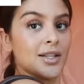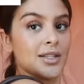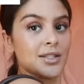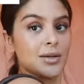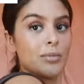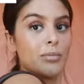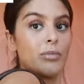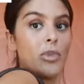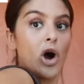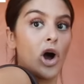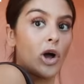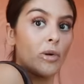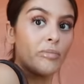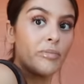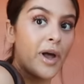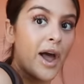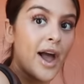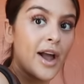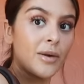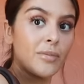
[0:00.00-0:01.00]
it's a mom
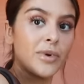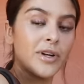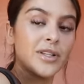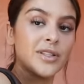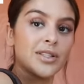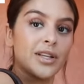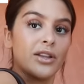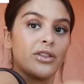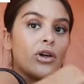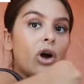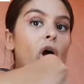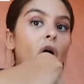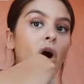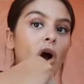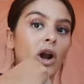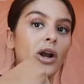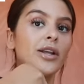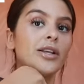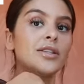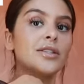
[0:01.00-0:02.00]
bag, but it's like the
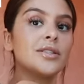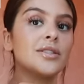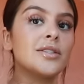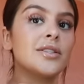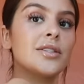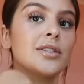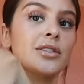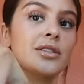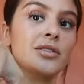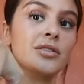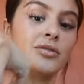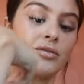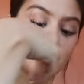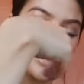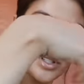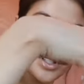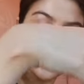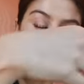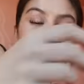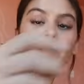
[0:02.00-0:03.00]
hottest.
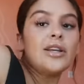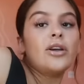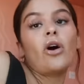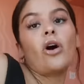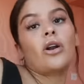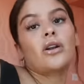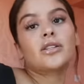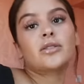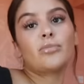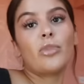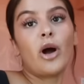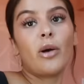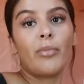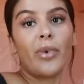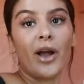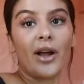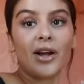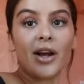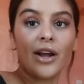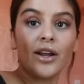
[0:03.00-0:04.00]
This is the hottest mom
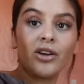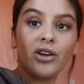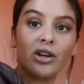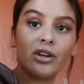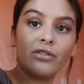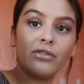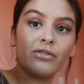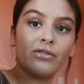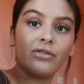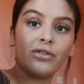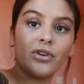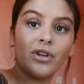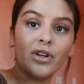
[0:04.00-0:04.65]
bag I could have